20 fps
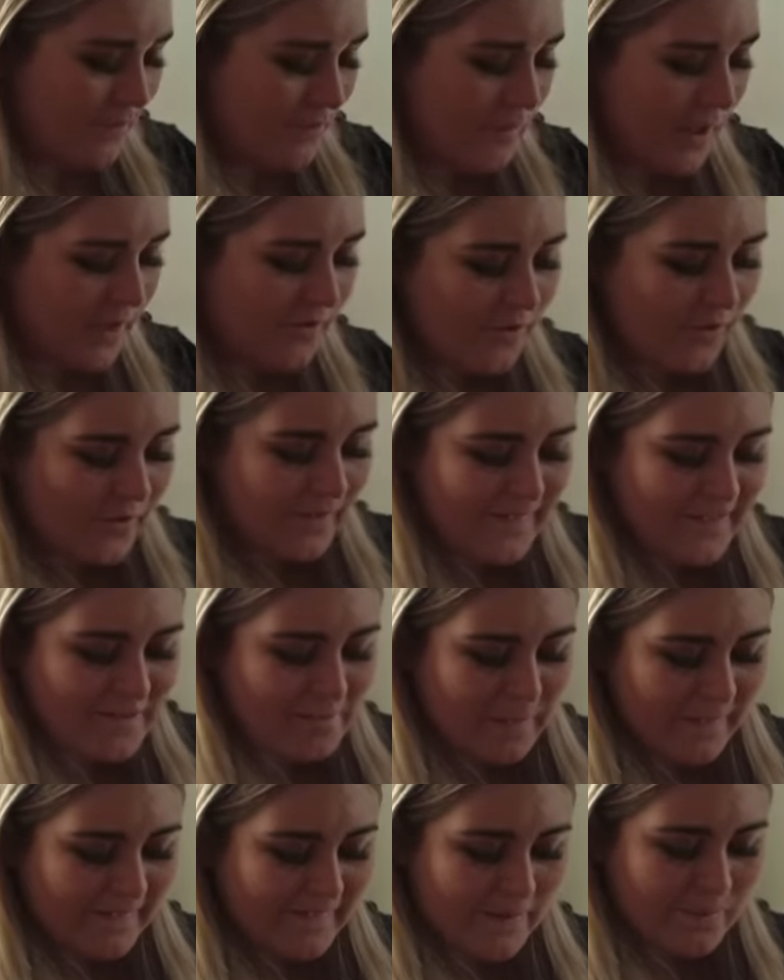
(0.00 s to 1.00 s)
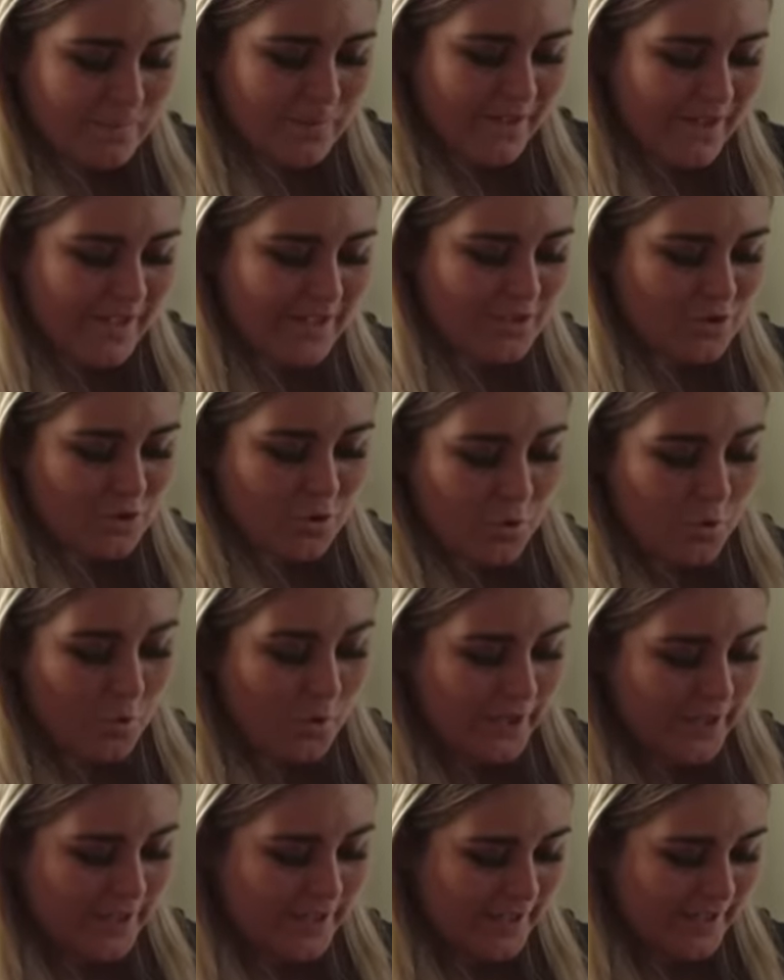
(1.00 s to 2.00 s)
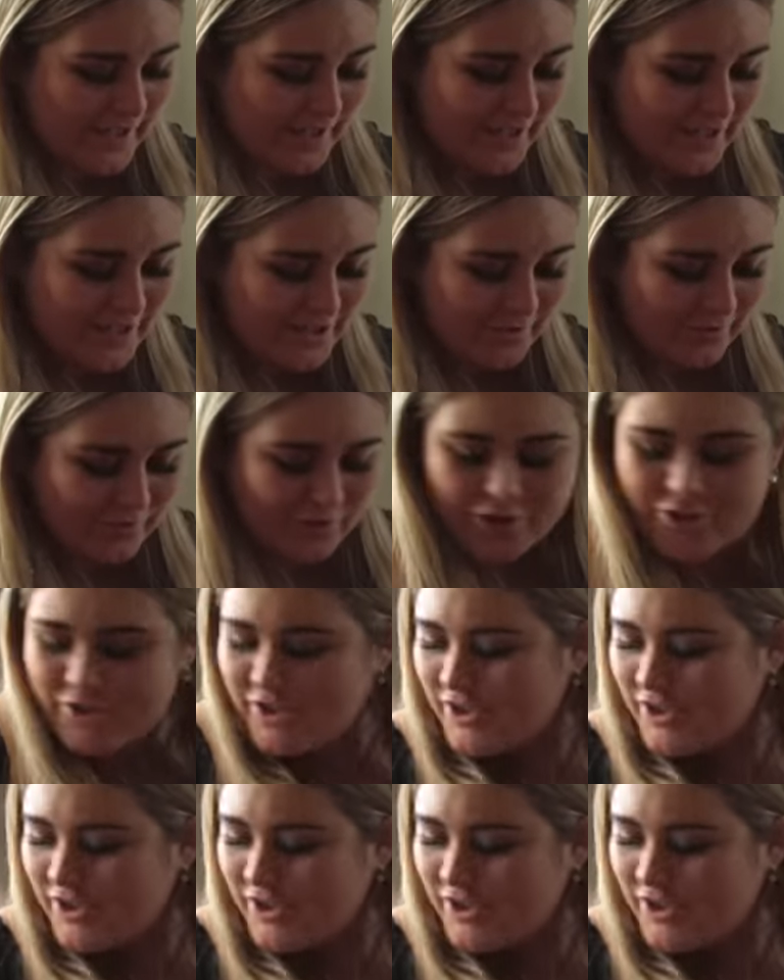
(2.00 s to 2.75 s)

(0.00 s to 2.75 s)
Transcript: my first Buzzy Bee toy in it through